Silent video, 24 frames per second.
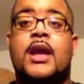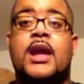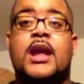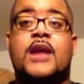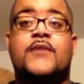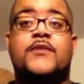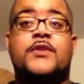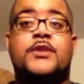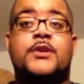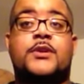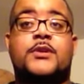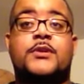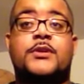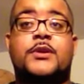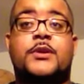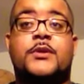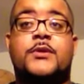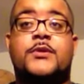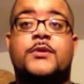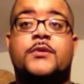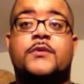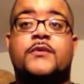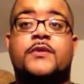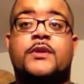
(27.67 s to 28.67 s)
And if you don't
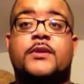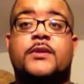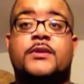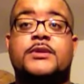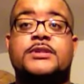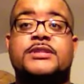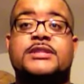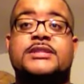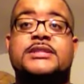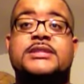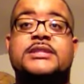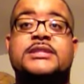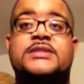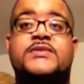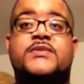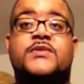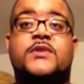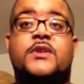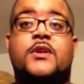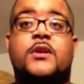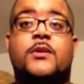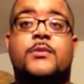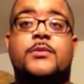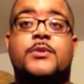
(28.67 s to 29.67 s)
know who Vigoruz is, he's
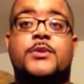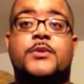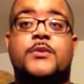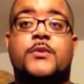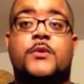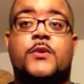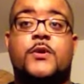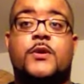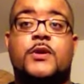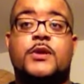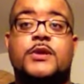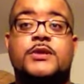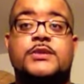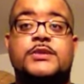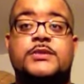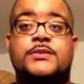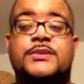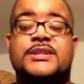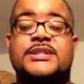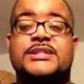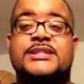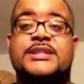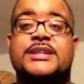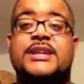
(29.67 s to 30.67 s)
from New Orleans,
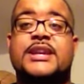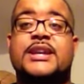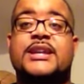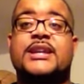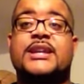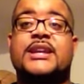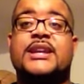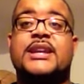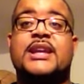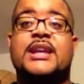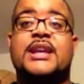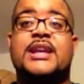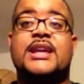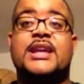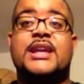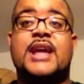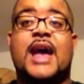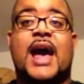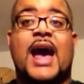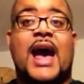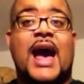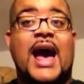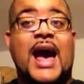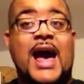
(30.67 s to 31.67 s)
Louisiana.
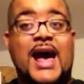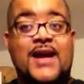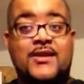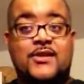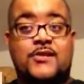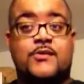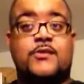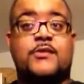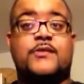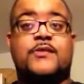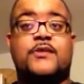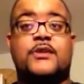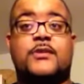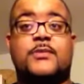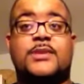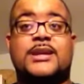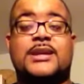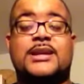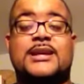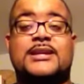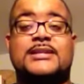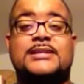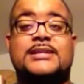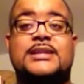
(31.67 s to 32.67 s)
I knew of him
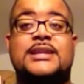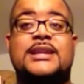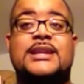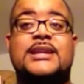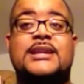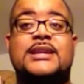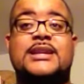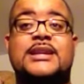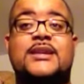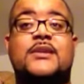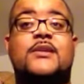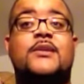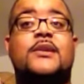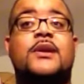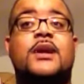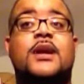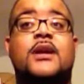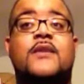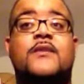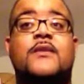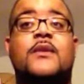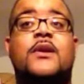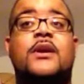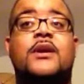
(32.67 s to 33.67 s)
because he did a
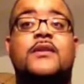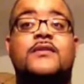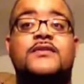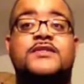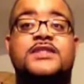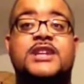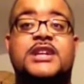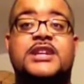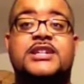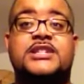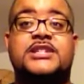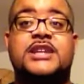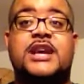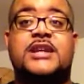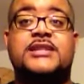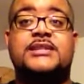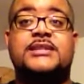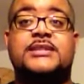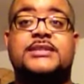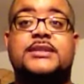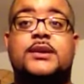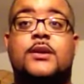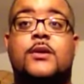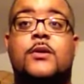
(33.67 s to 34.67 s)
cover of Janet
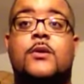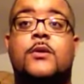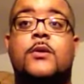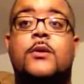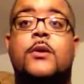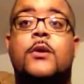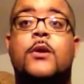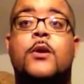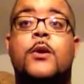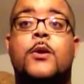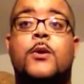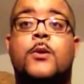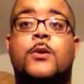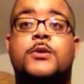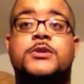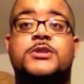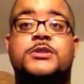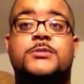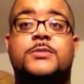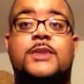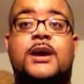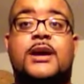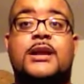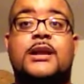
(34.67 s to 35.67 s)
Jackson's song, Would
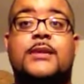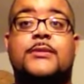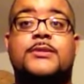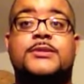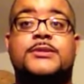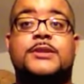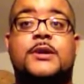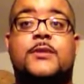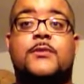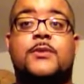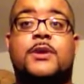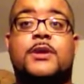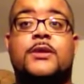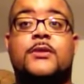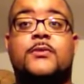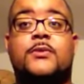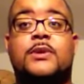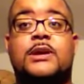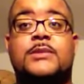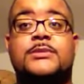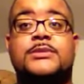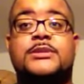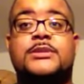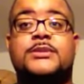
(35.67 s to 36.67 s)
You Mind? That was on one of the
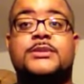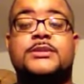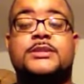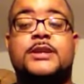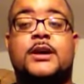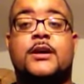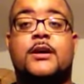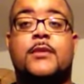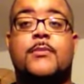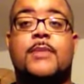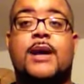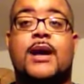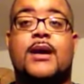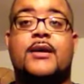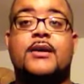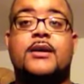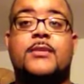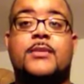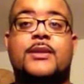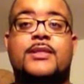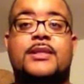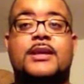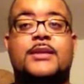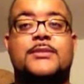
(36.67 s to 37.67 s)
web series called About
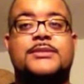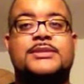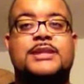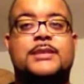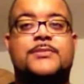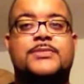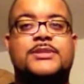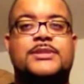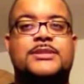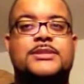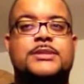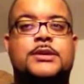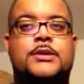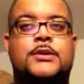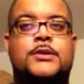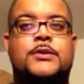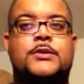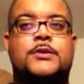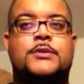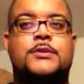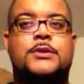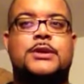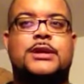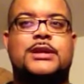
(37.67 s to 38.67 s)
Him. I think it was
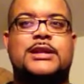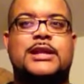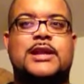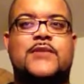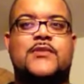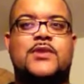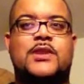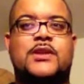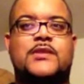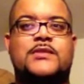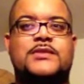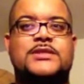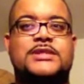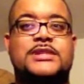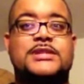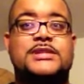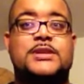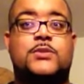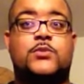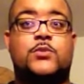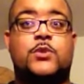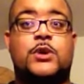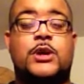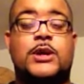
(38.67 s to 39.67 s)
episode 11 of
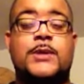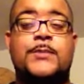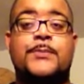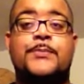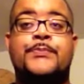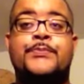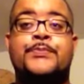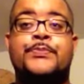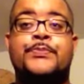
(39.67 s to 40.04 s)
season 1.